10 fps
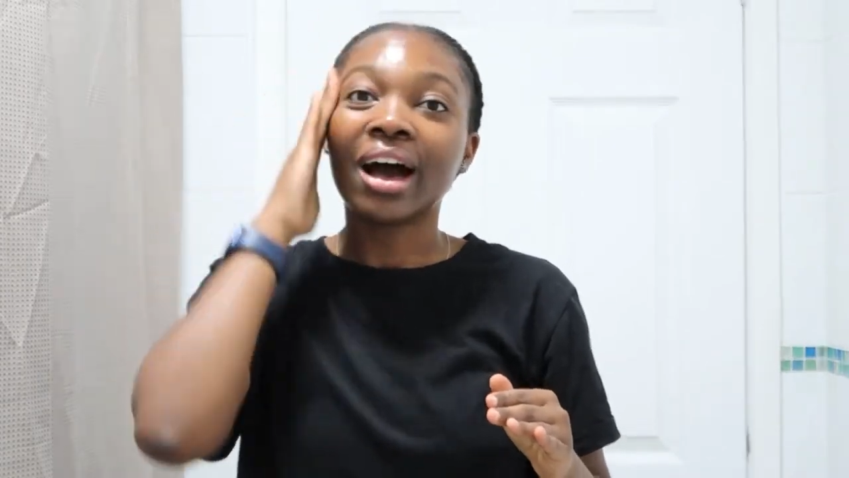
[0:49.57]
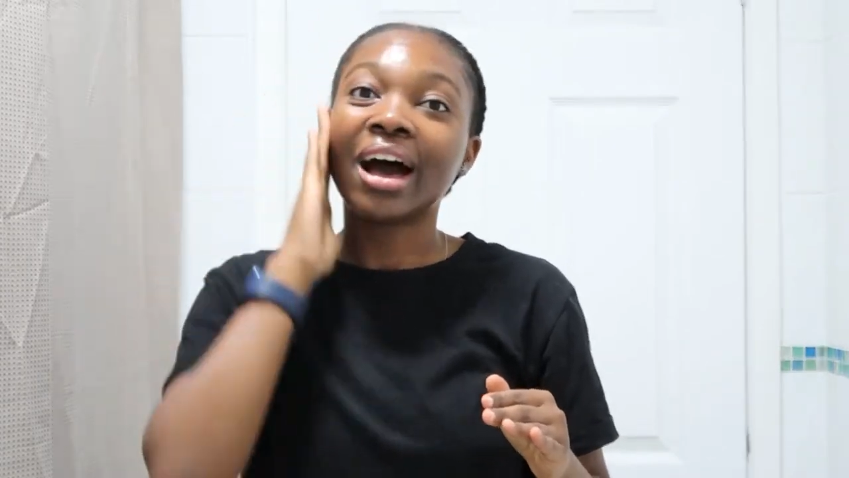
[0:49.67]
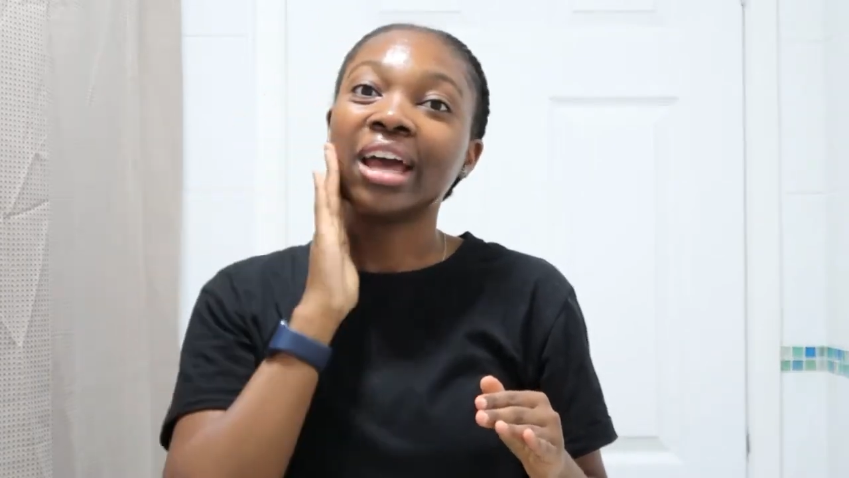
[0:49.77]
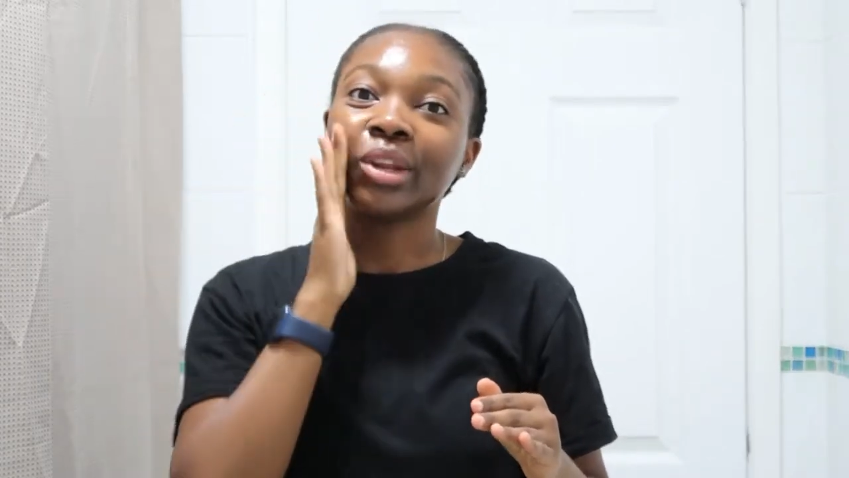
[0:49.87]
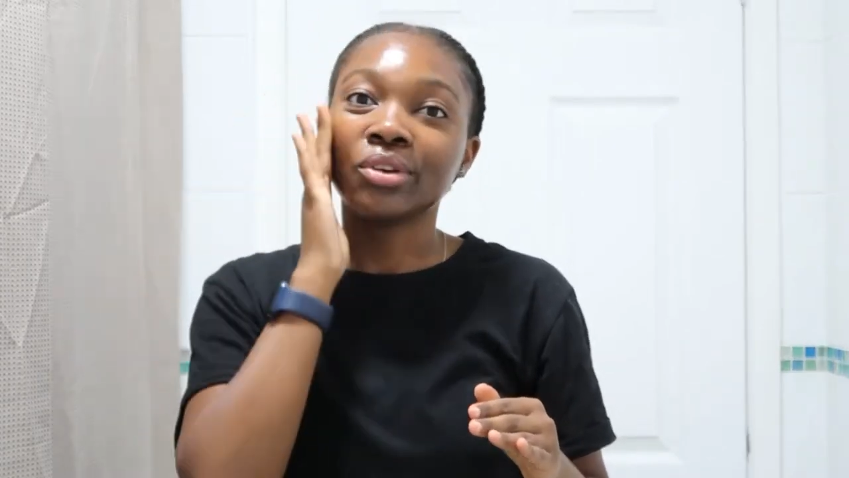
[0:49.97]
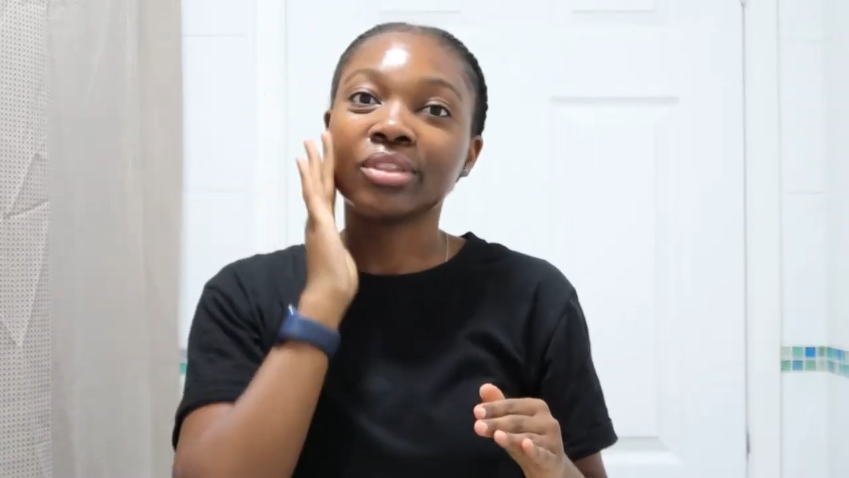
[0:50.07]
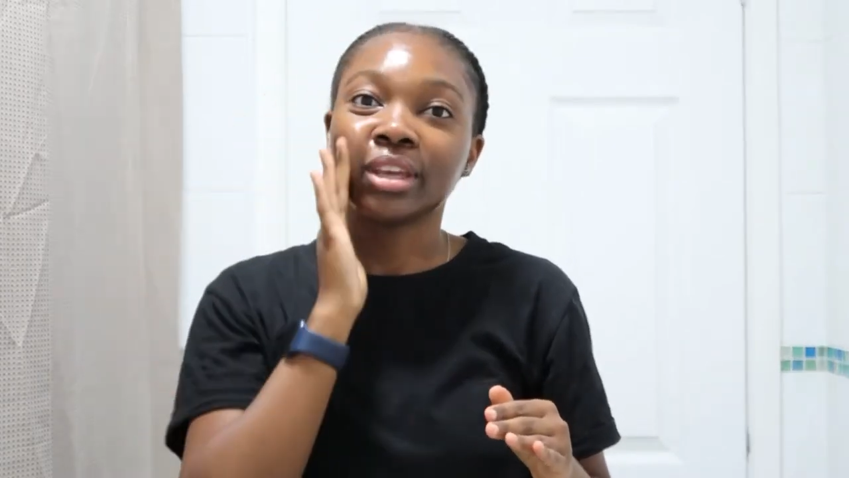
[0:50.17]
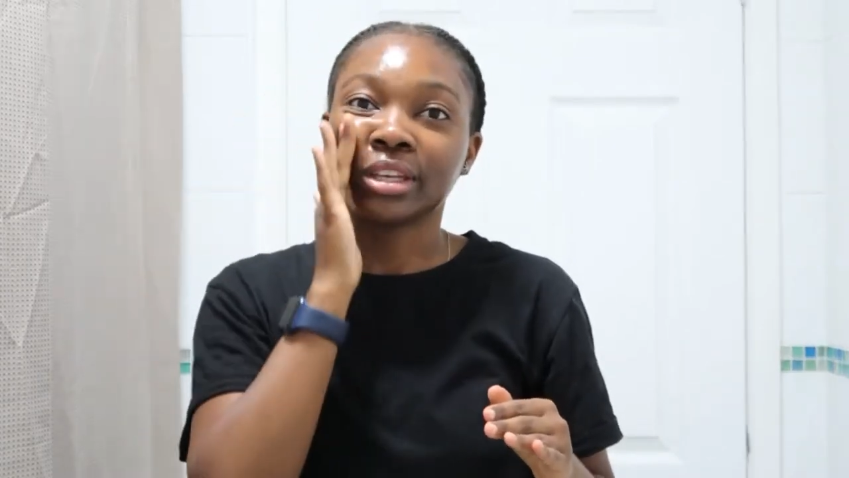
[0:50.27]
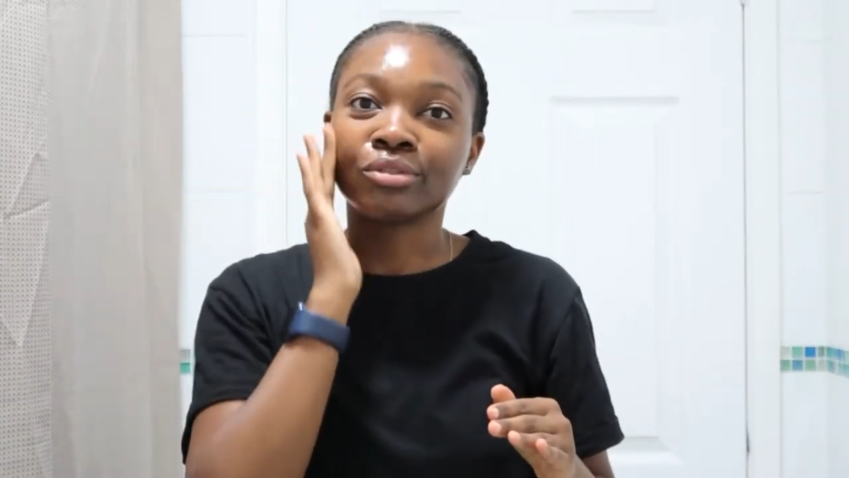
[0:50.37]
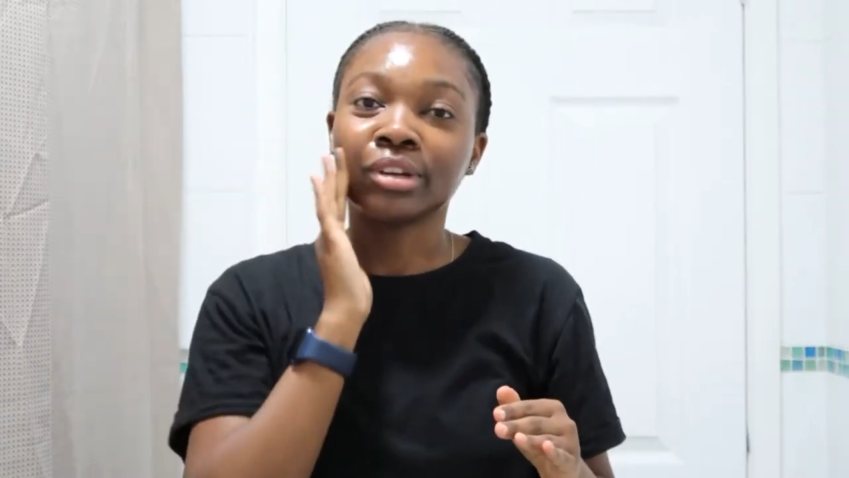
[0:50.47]
I do
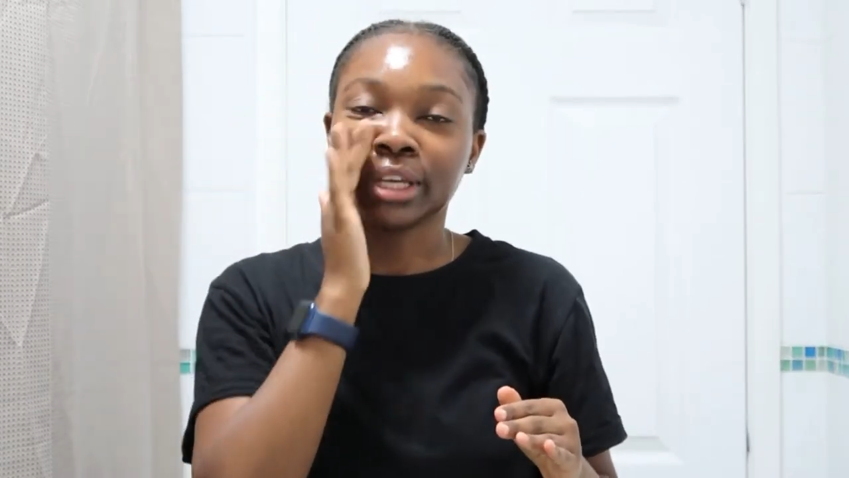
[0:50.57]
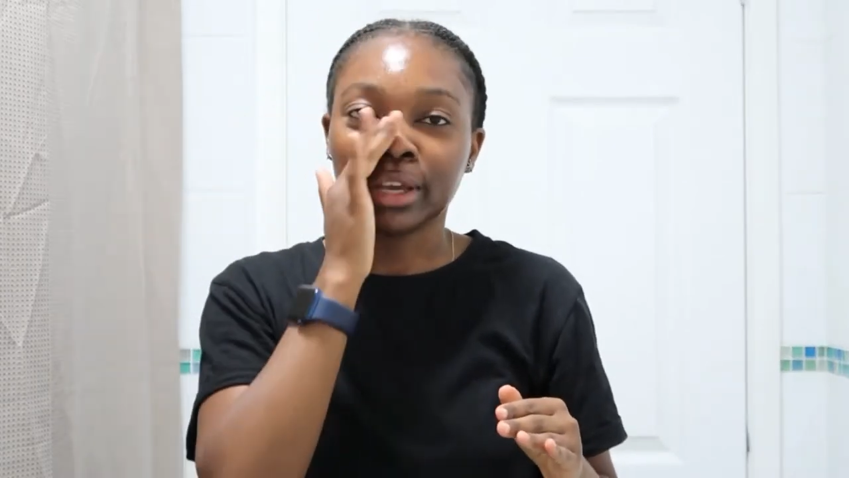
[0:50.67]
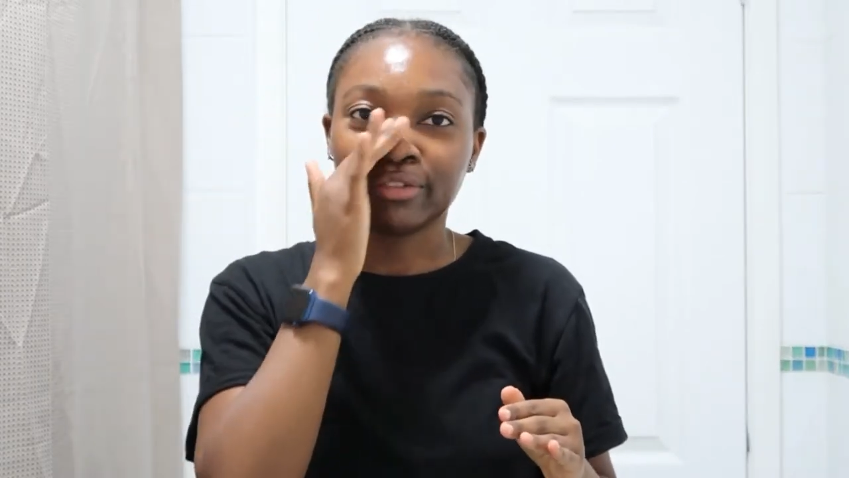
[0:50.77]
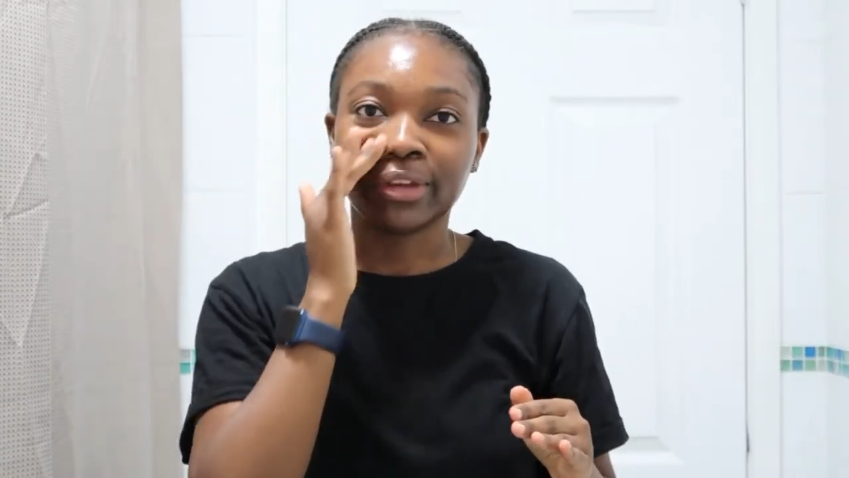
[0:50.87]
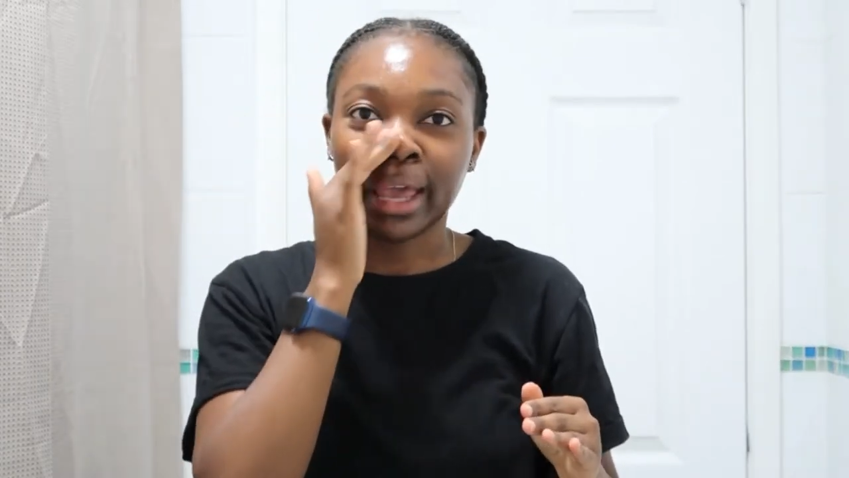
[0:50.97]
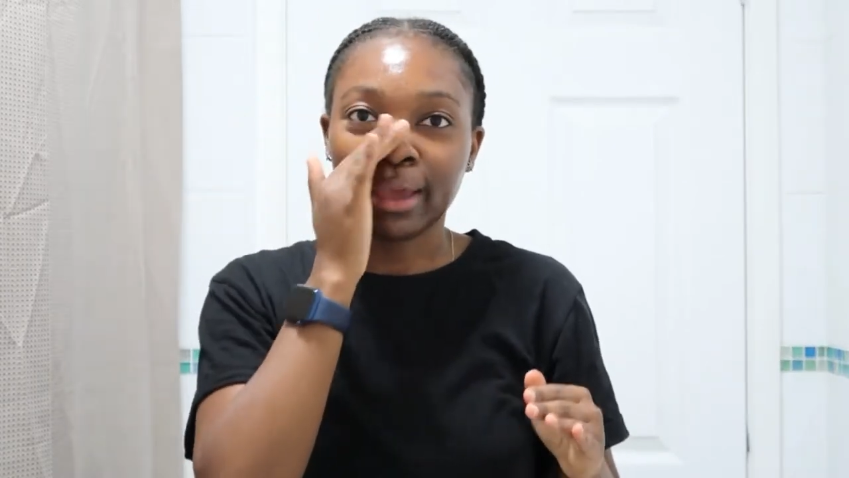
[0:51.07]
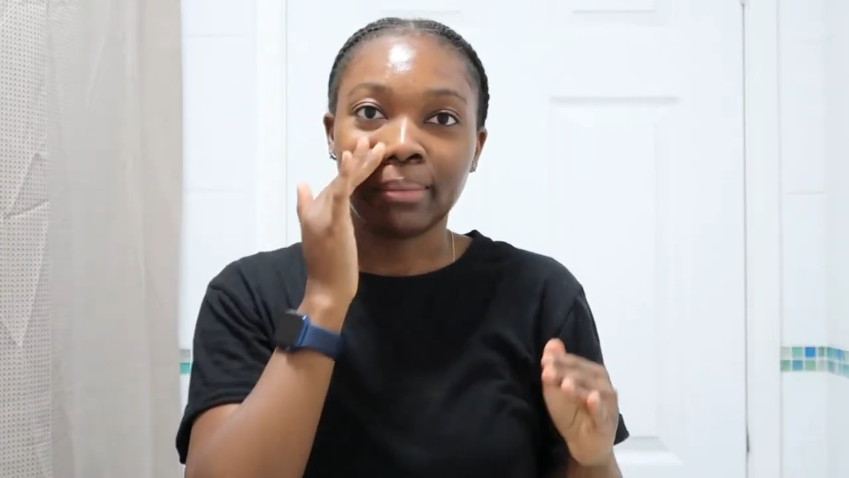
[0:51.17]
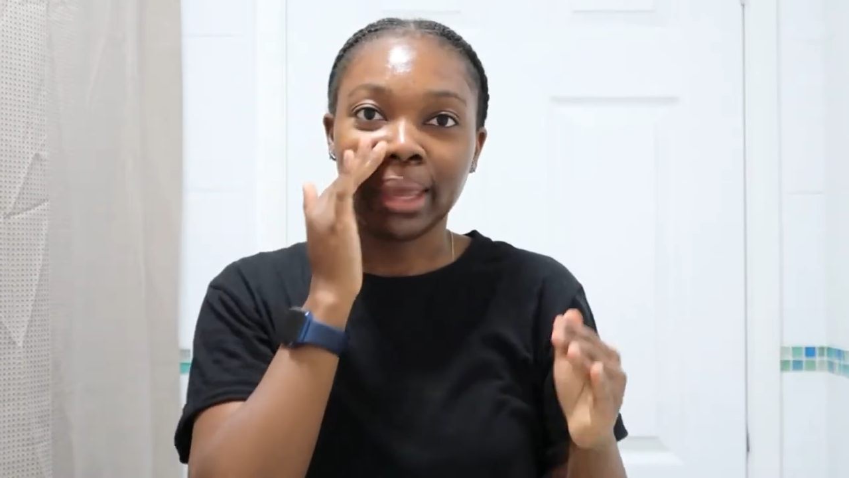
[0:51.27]
think it's really good for getting